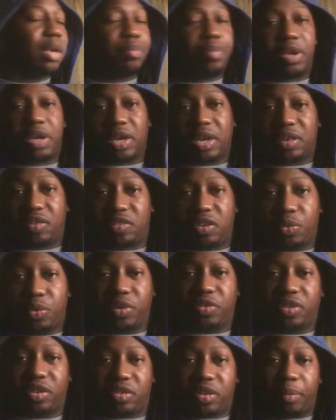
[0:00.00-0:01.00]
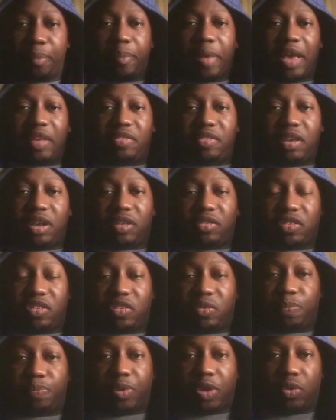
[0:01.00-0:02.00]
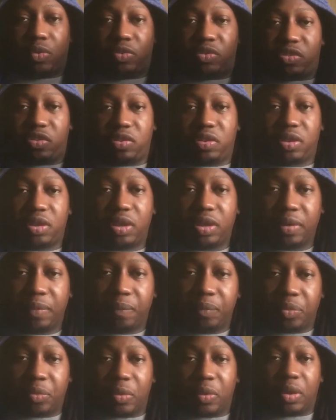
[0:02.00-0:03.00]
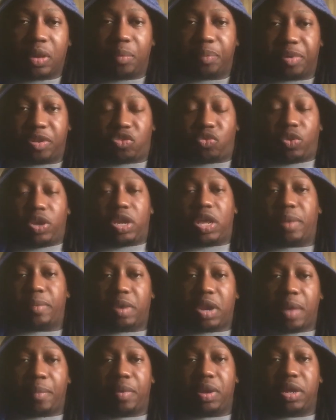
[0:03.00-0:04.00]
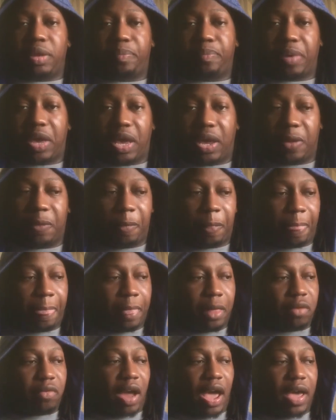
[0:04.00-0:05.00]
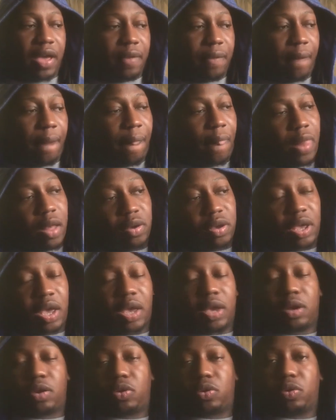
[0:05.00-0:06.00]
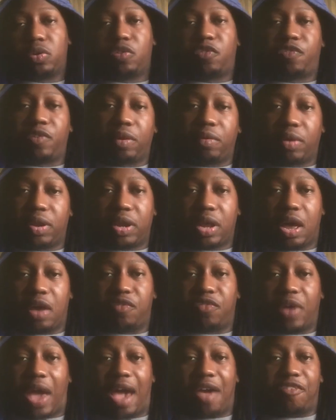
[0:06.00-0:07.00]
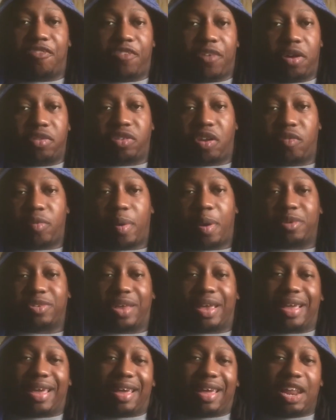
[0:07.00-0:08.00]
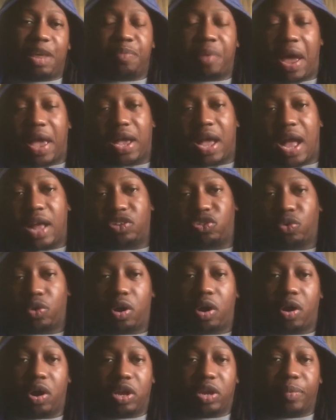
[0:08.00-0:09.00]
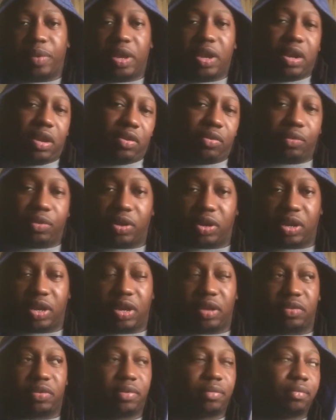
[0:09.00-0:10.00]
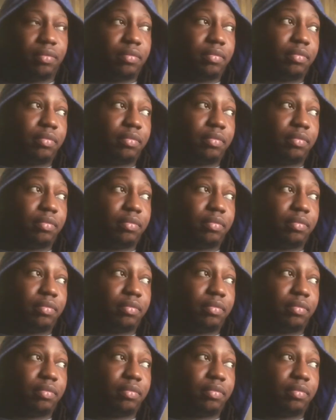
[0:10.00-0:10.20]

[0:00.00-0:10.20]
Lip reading: Because there was a domestic dispute between him and Emily B, right? Okay, cool, fair enough. At first, everybody was like, ah, they probably got into an argument. It is what it is.